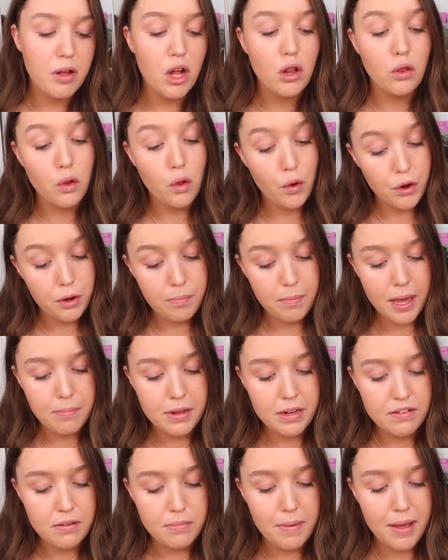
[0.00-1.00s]
a loan
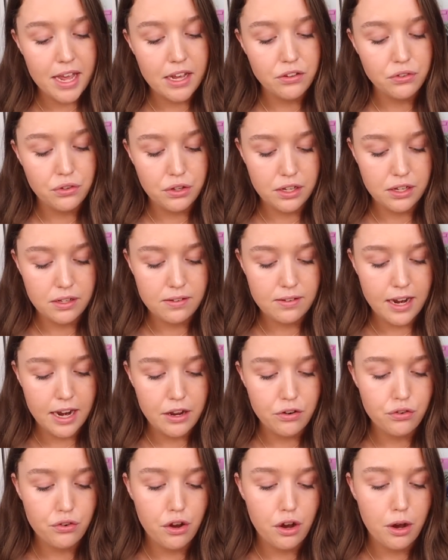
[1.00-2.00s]
payment to make so you can stay
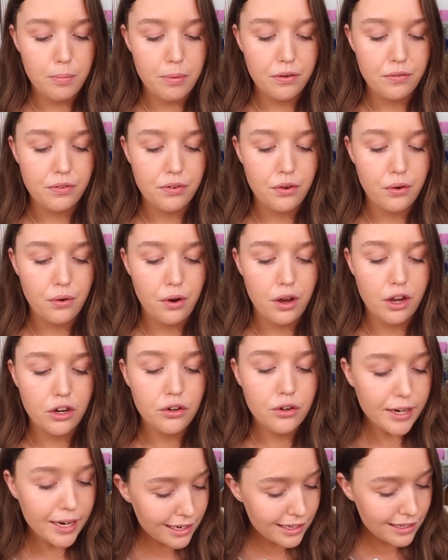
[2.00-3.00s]
on top of your
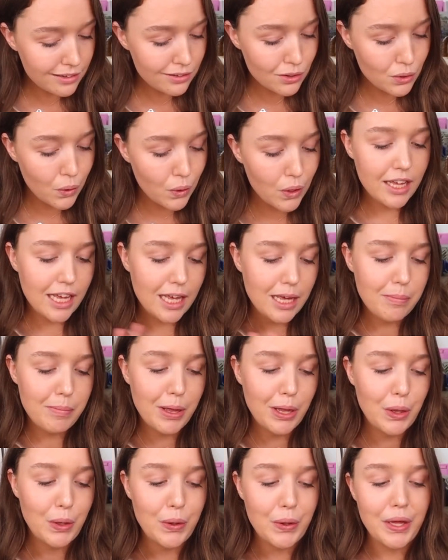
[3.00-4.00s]
credit score, keep
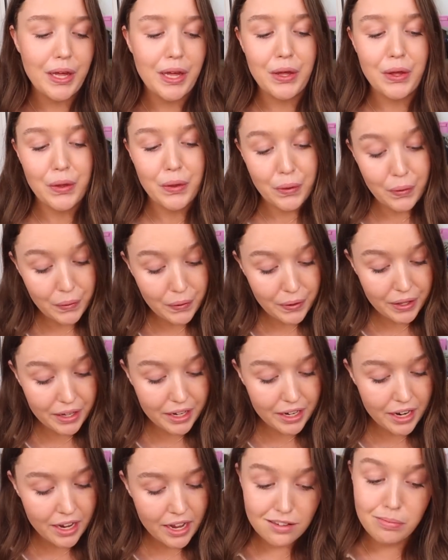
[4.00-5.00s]
it looking
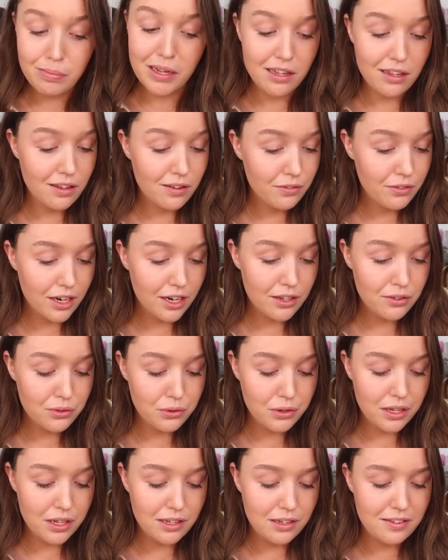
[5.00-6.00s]
good. Speaking of credit
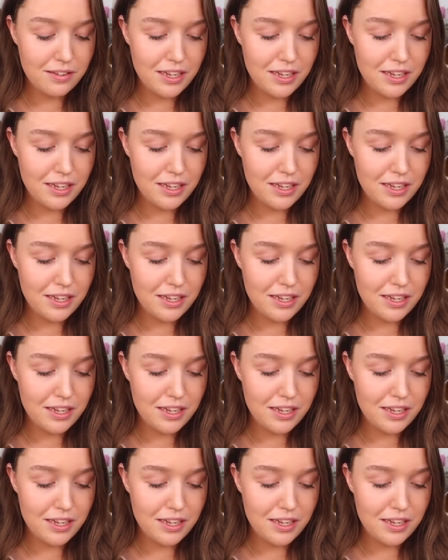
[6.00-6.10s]
score, you can